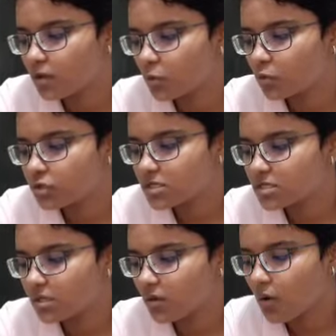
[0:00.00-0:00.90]
loses
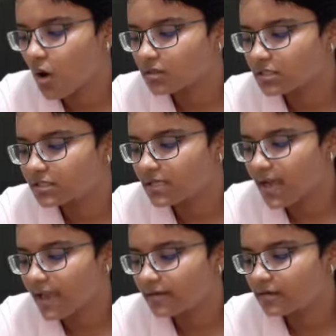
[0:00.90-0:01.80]
oxygen
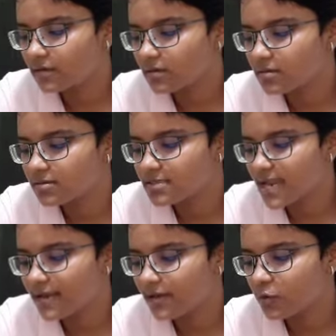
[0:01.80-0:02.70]
and
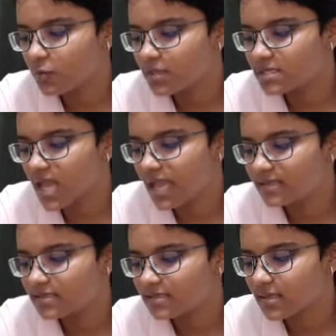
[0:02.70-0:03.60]
Zn2 plus
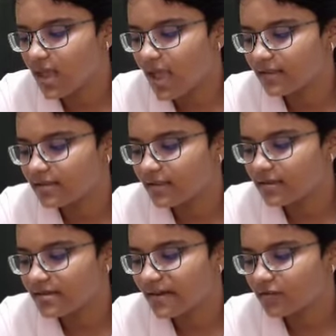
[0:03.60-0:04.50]
ions, and
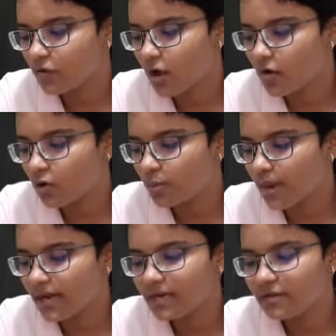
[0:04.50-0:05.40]
the electron
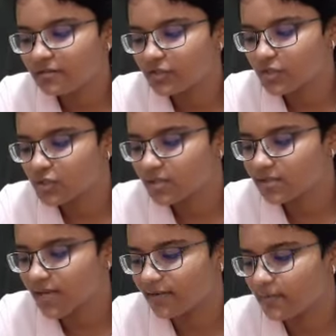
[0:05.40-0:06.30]
occupy interstitial
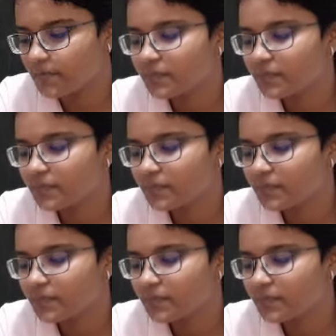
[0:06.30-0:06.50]
site.